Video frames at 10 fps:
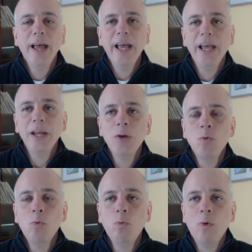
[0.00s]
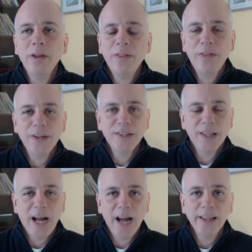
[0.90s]
And one of the things
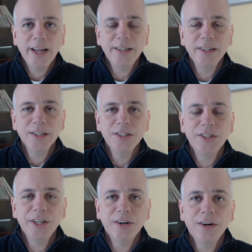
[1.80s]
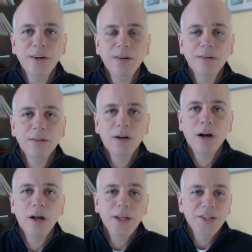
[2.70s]
that I like to consider
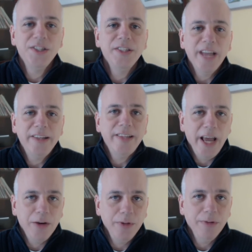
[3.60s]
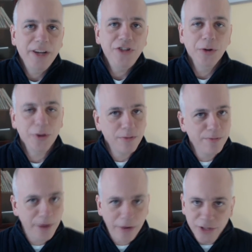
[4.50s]
uh, is the debt to equity ratio. There are
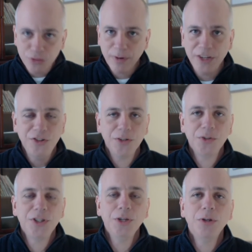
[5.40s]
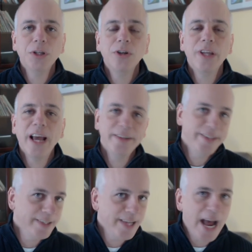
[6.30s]
various ratios that you can look at,
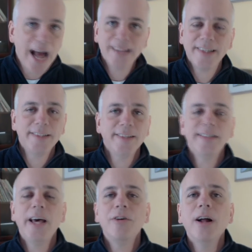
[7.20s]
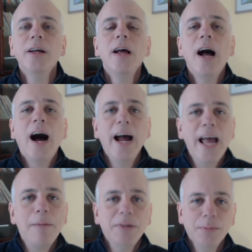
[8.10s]
debt to assets, etc. I
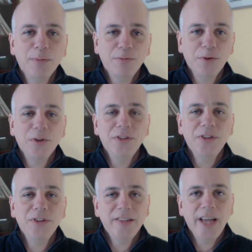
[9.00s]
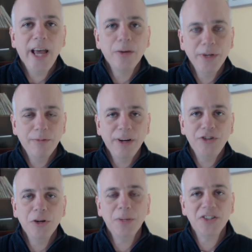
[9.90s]
happen to prefer the debt to equity
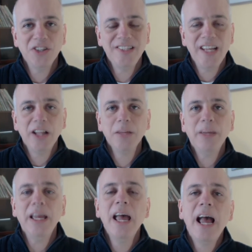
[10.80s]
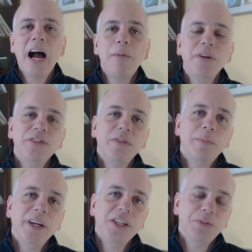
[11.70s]
ratio because it's telling me how much of the
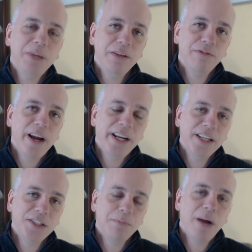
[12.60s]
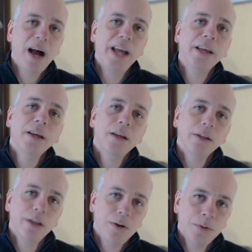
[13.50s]
money is being financed by
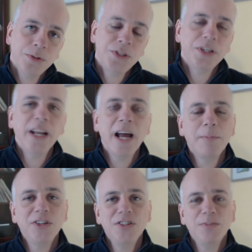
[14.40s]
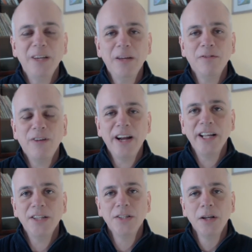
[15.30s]
loans and how much is being
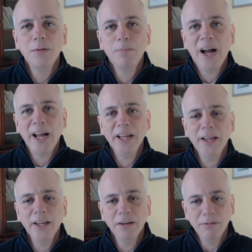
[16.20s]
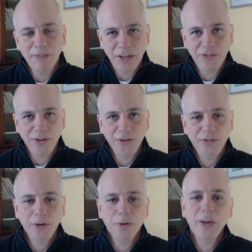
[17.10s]
financed by
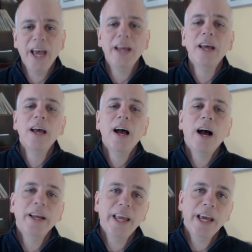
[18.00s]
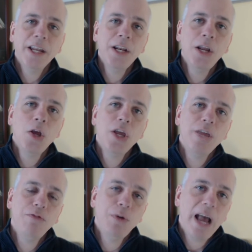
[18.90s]
investors. Okay. Again,
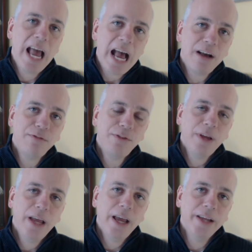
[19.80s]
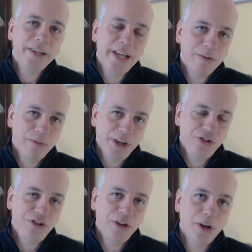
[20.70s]
if you have a debt
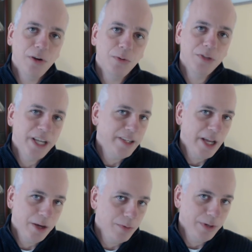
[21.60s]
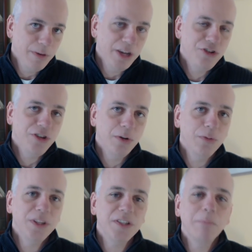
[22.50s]
ratio, debt to equity ratio
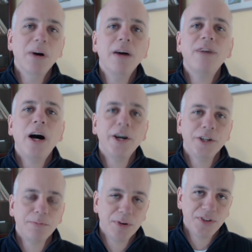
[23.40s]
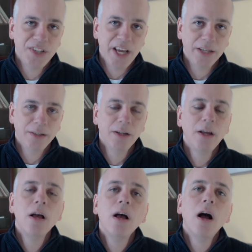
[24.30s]
that's above 100%,
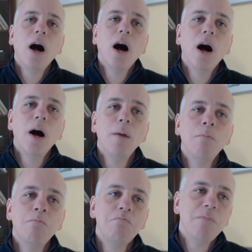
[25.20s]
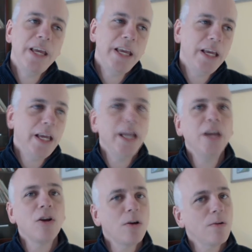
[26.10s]
um,
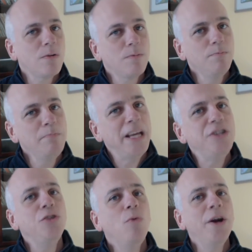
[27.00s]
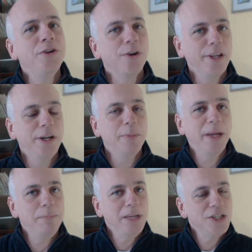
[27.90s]
it makes you wonder a little
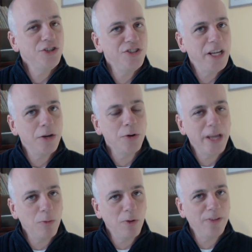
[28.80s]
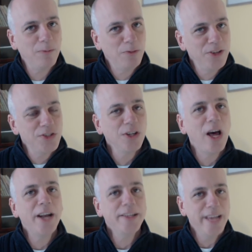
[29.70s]
bit because you're saying, okay, well, there's a
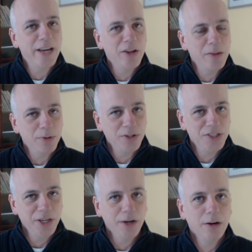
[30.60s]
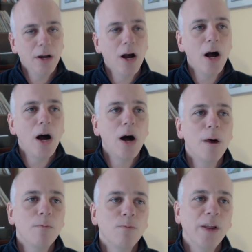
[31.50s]
lot of debt on the books here
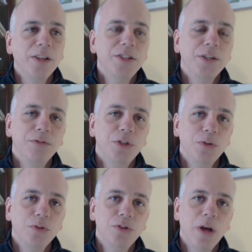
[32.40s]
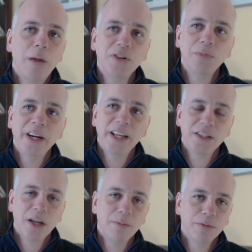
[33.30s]
um, relative to, to how much money
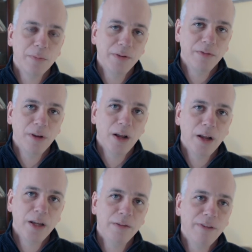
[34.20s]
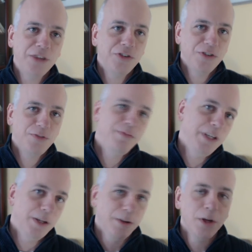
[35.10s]
has come from uh, investors
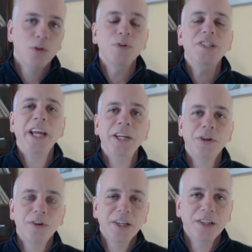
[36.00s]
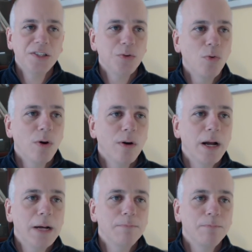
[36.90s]
via retained earnings or,
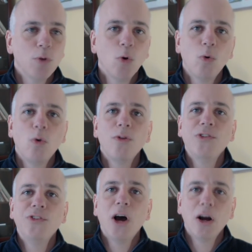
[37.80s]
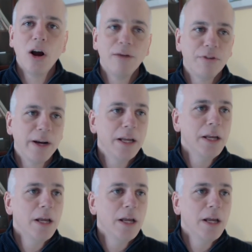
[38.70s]
um, or, or, the stock offering